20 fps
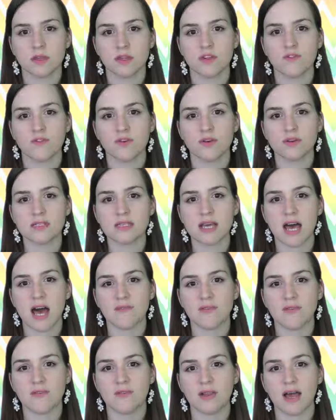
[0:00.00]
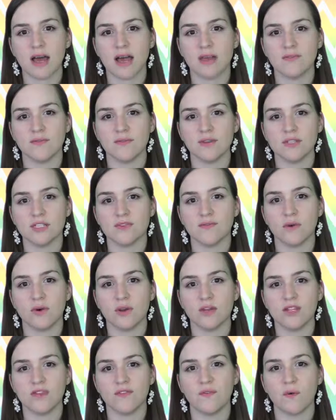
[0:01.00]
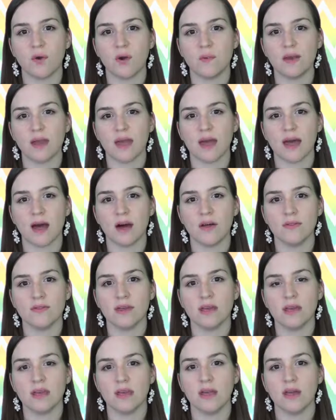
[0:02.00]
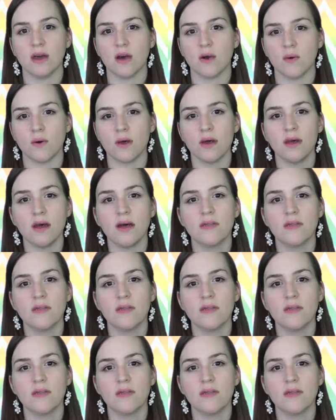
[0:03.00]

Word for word: The first half of life is devoted to forming a healthy ego.